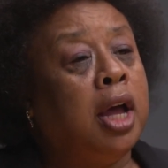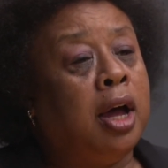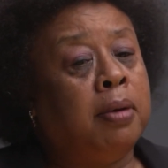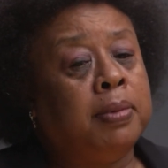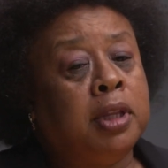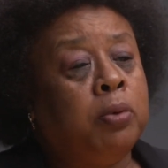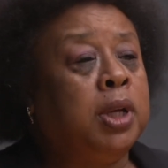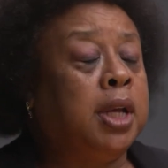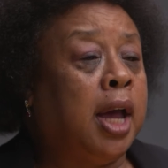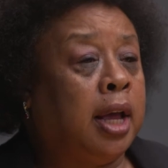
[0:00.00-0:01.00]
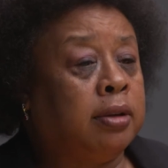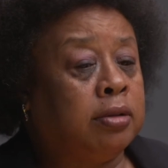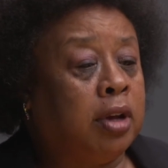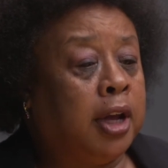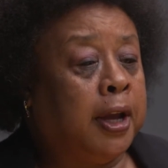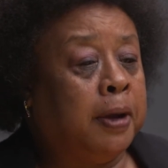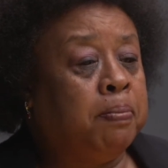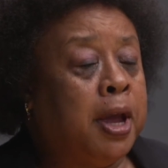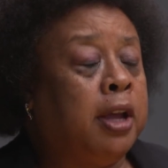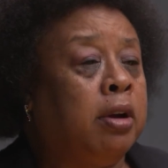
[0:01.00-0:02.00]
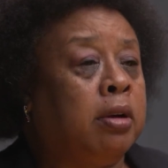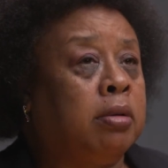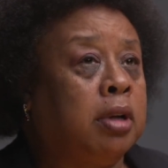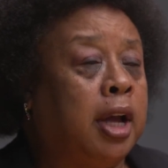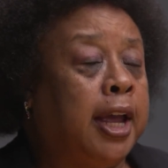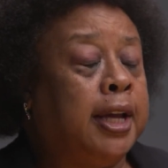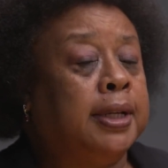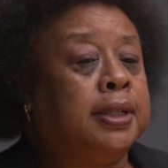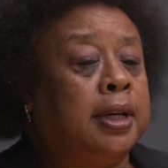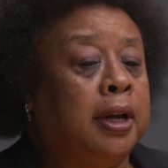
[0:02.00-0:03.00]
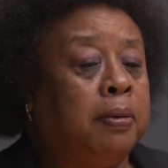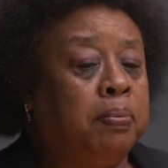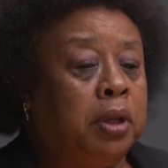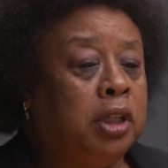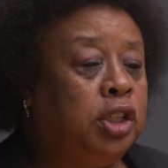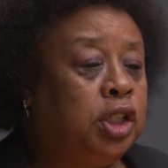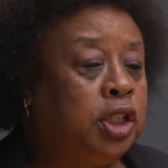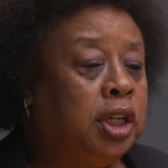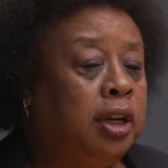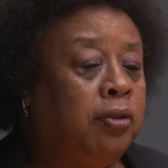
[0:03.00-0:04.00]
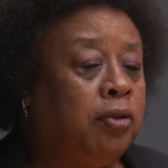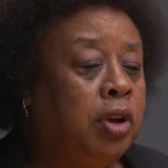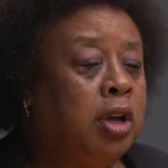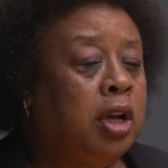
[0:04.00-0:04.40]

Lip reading: And then we got a mayor and a police chief, and